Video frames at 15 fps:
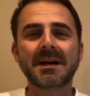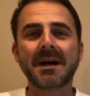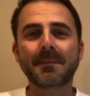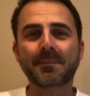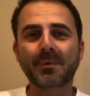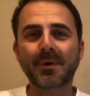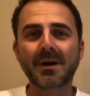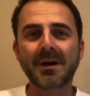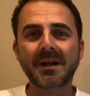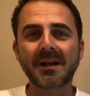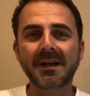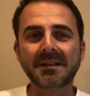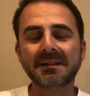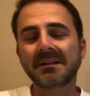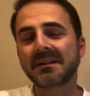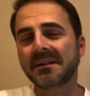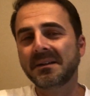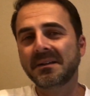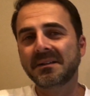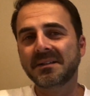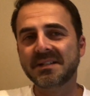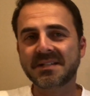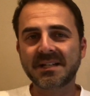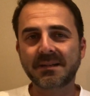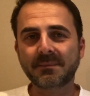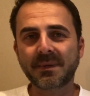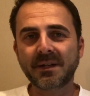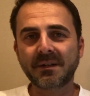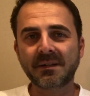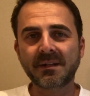a product to
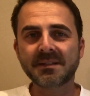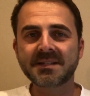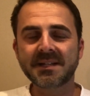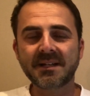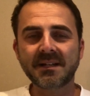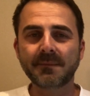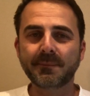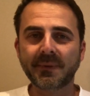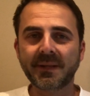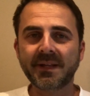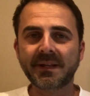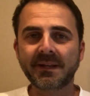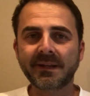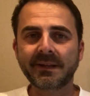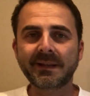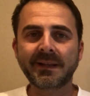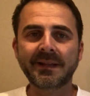somebody on the other side of the planet,